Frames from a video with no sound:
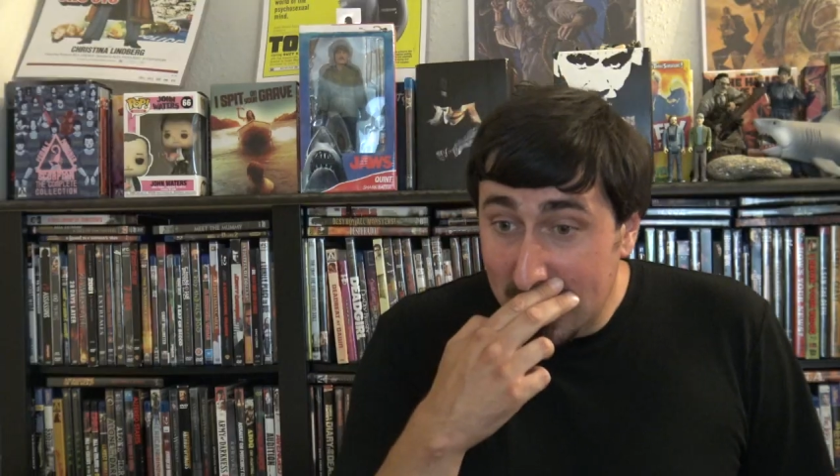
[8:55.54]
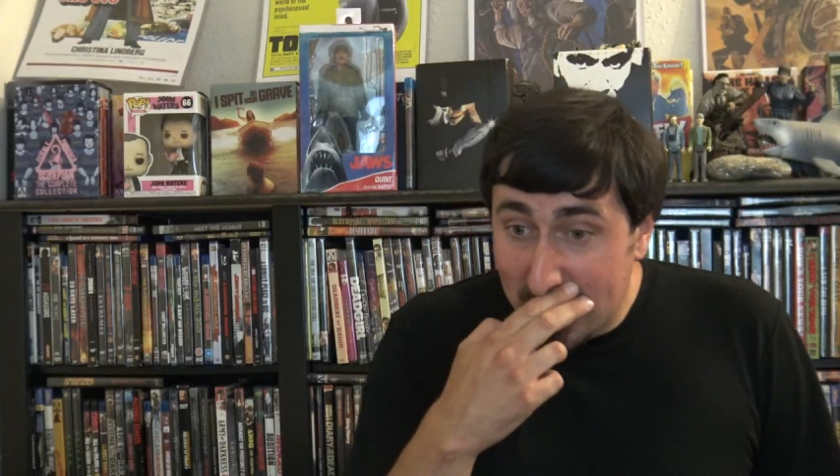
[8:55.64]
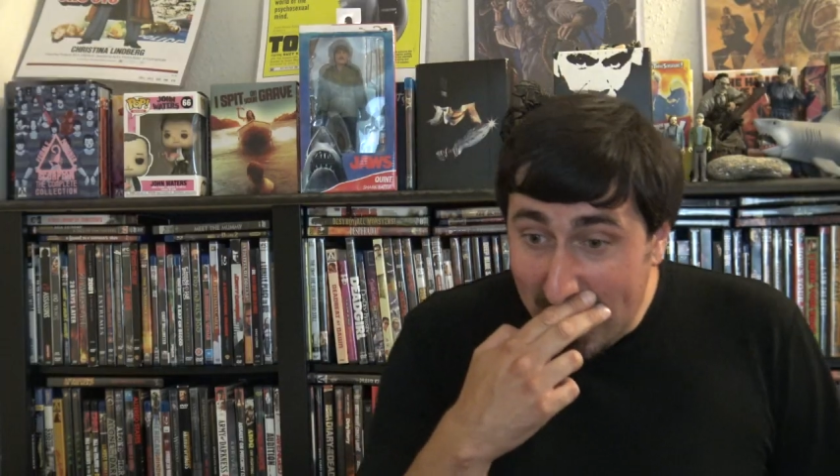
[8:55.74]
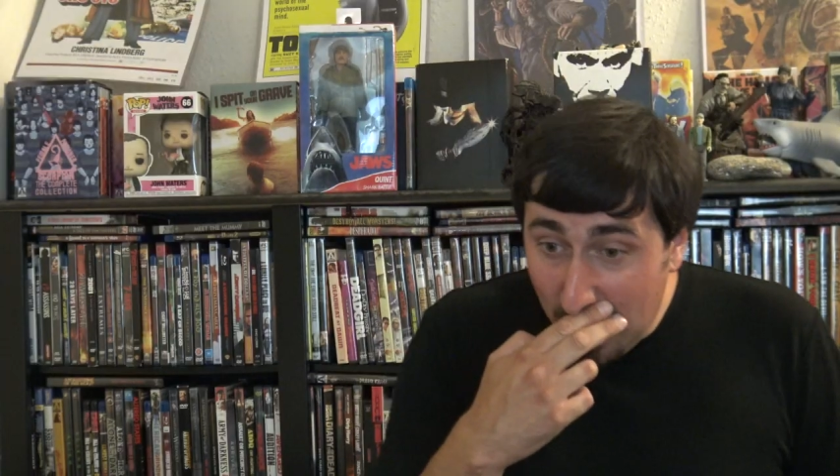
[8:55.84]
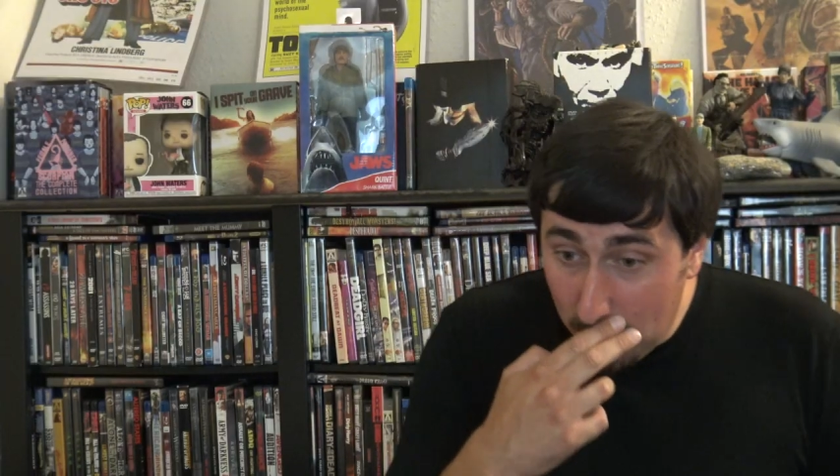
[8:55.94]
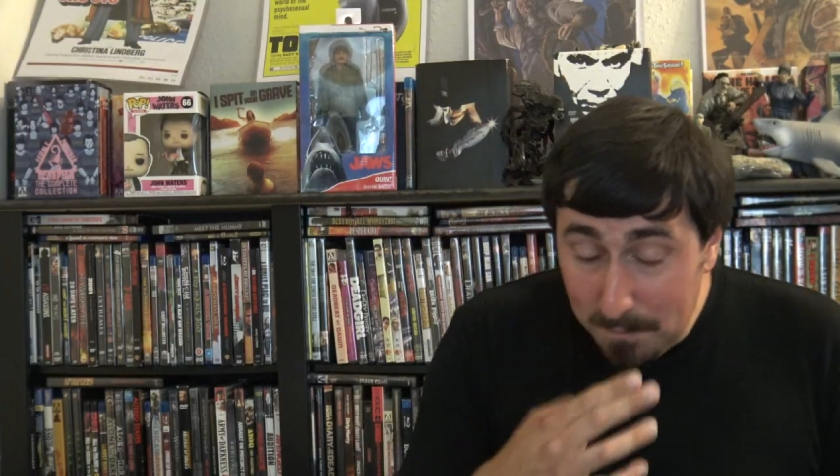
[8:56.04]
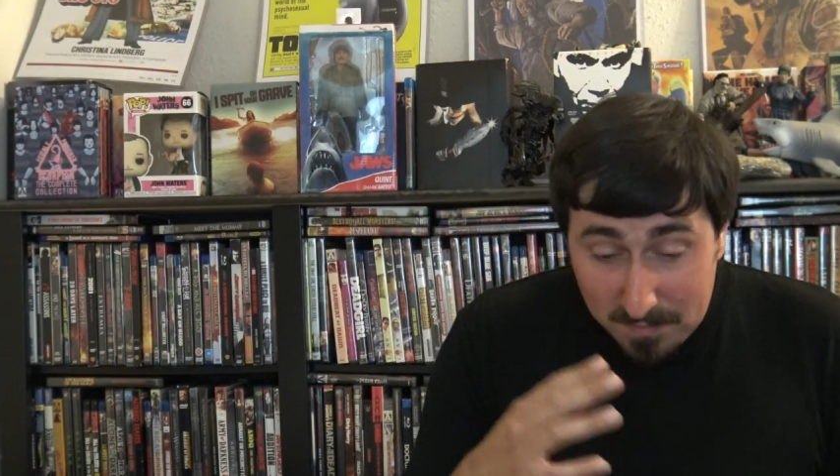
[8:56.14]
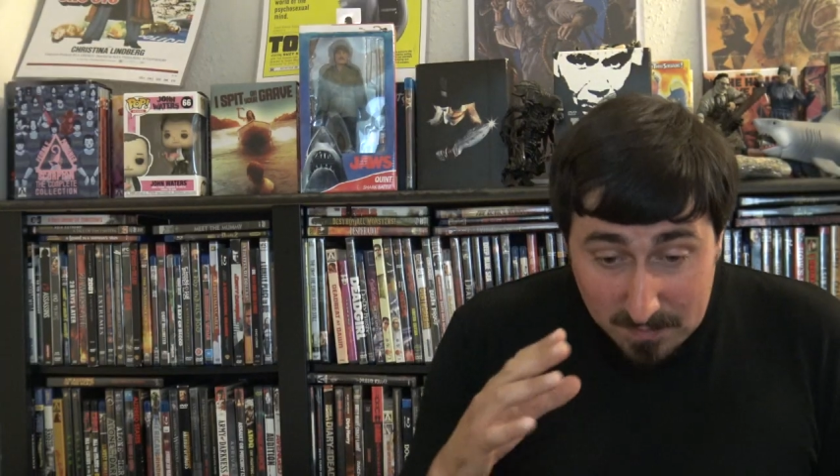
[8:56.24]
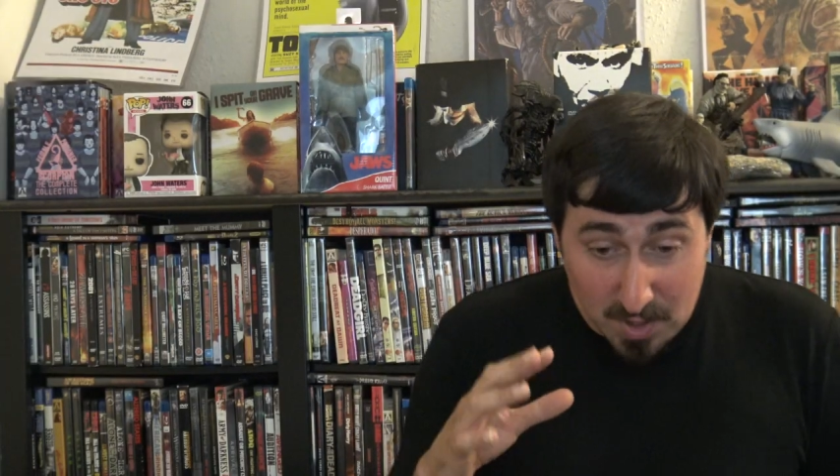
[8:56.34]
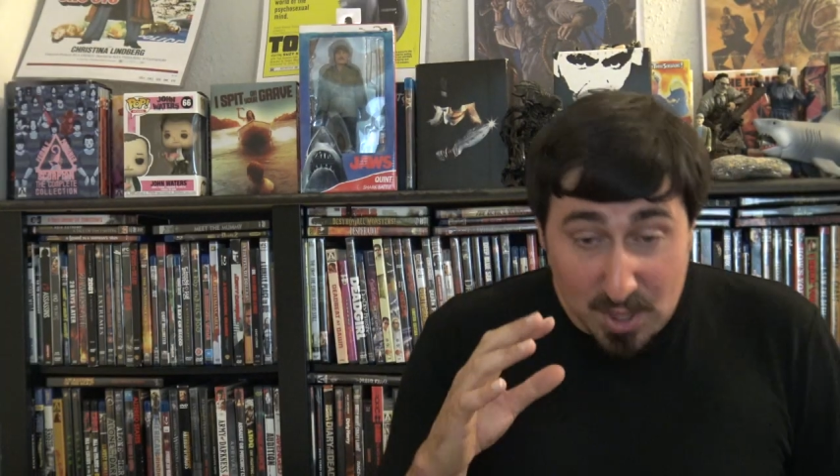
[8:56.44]
Now,
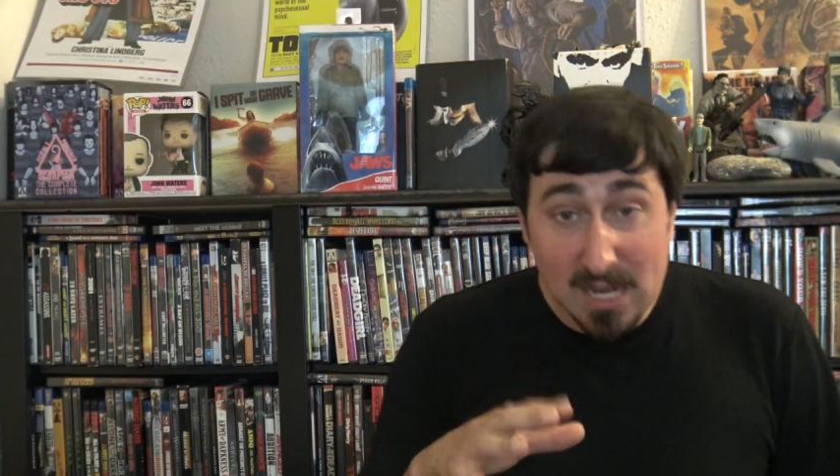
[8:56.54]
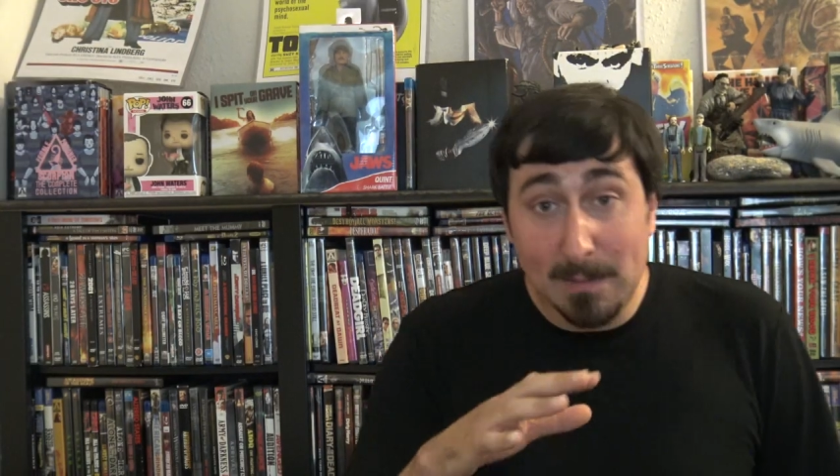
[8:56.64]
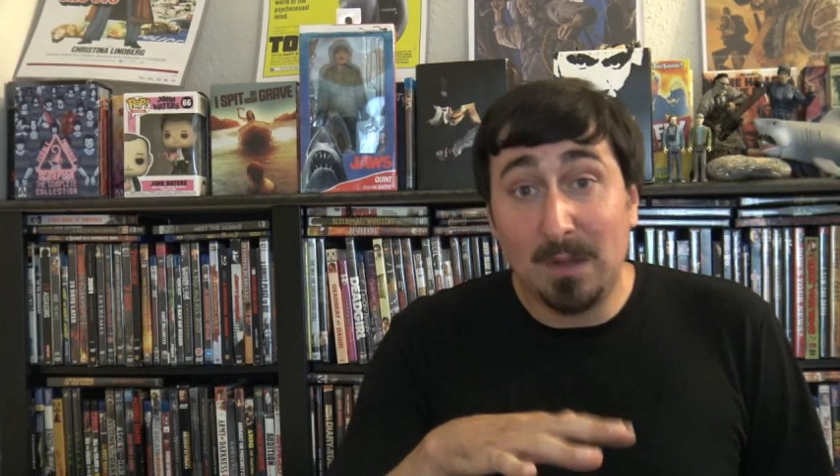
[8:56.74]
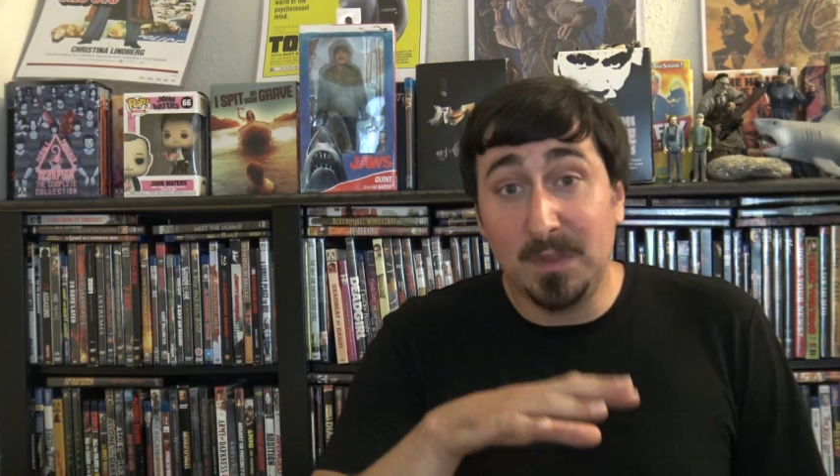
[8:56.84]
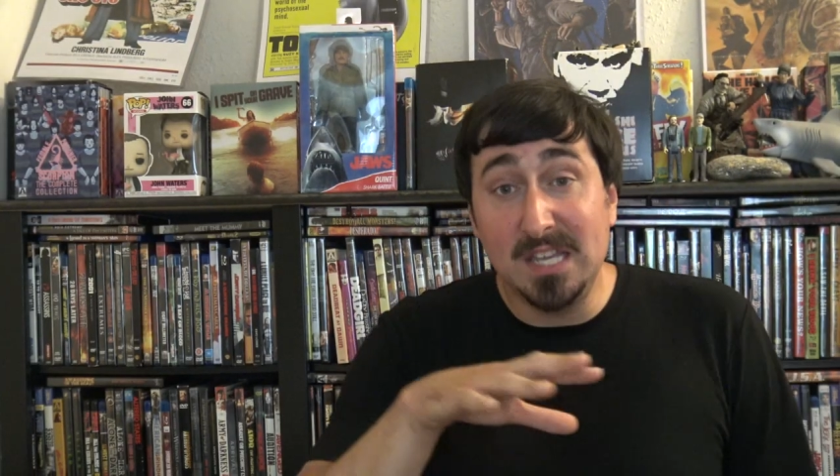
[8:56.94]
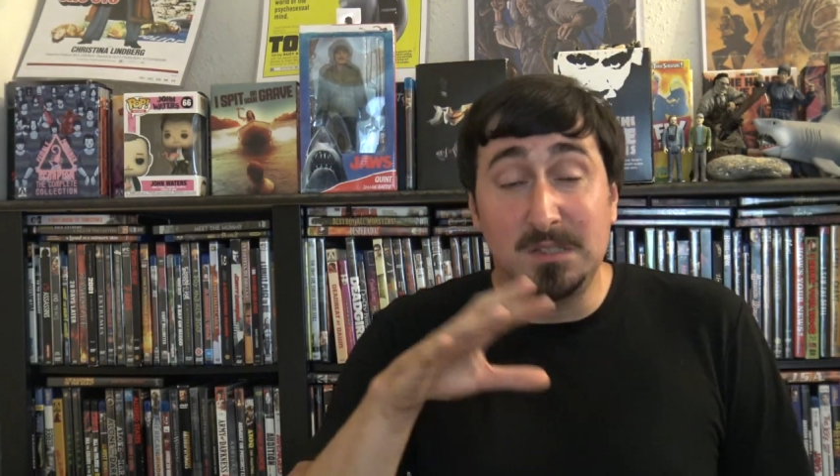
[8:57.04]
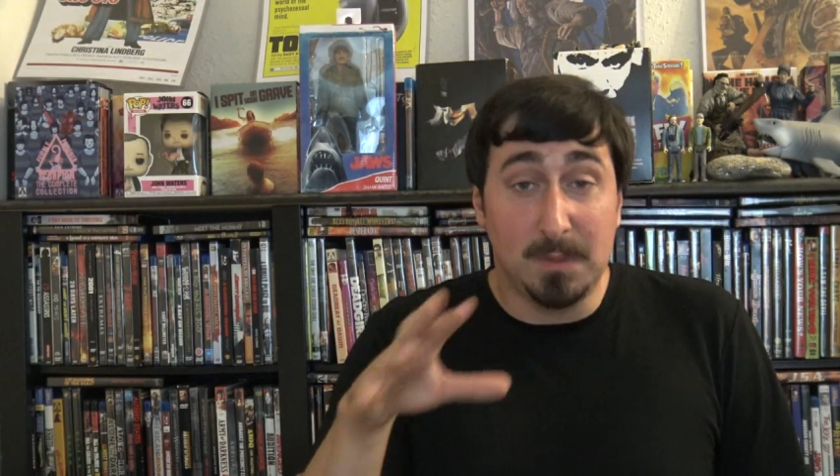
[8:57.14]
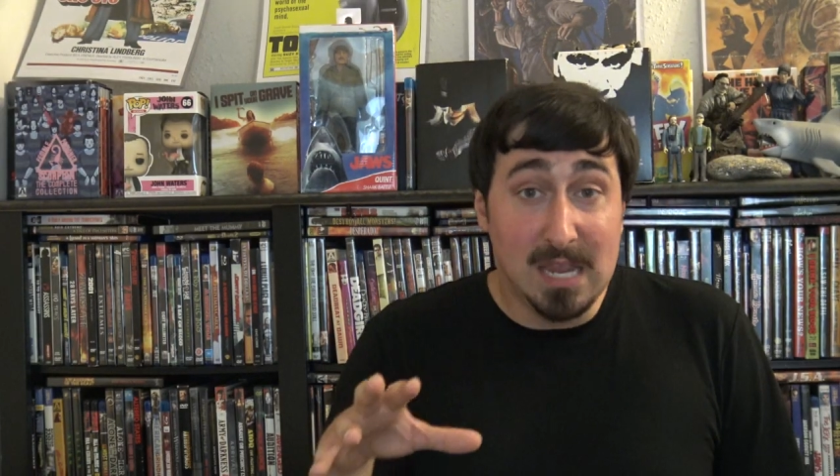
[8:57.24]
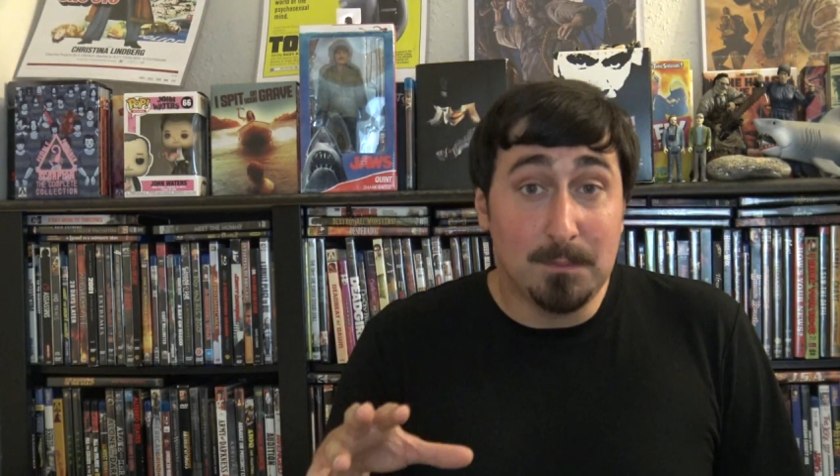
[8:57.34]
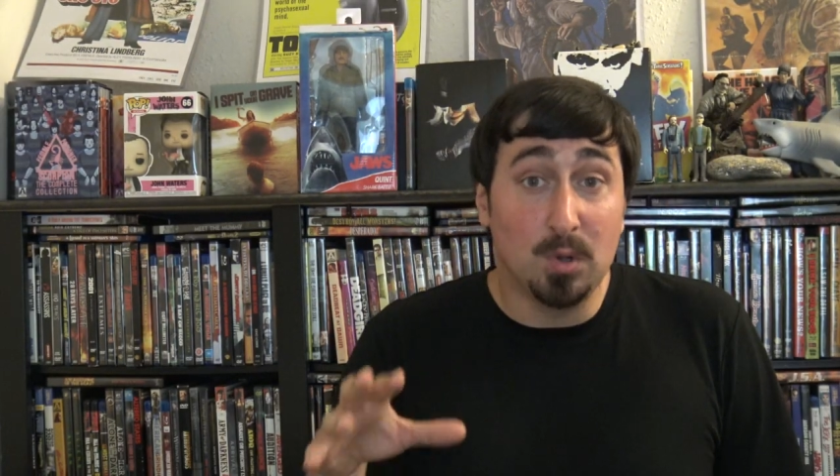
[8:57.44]
the thing about these
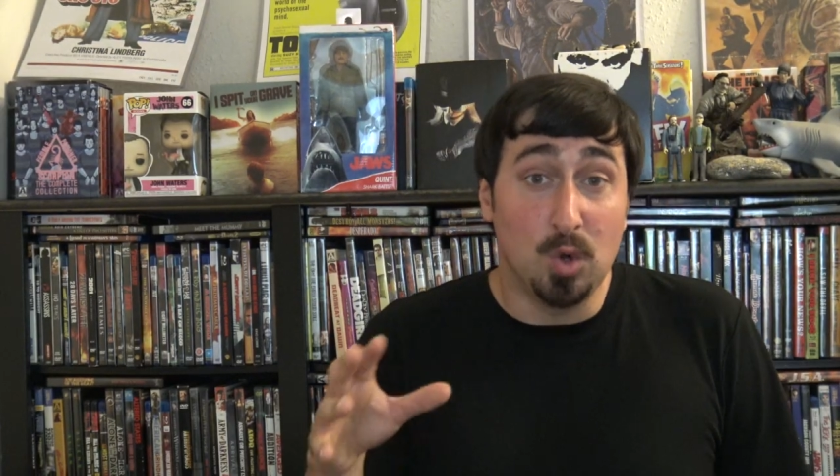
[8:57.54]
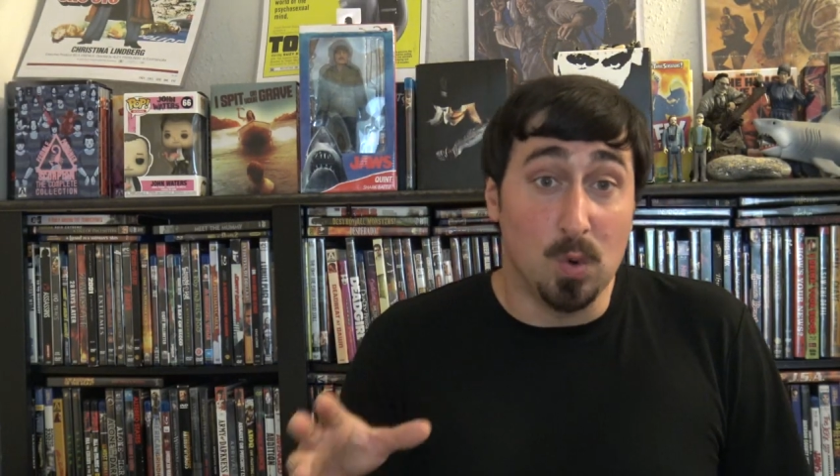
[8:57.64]
people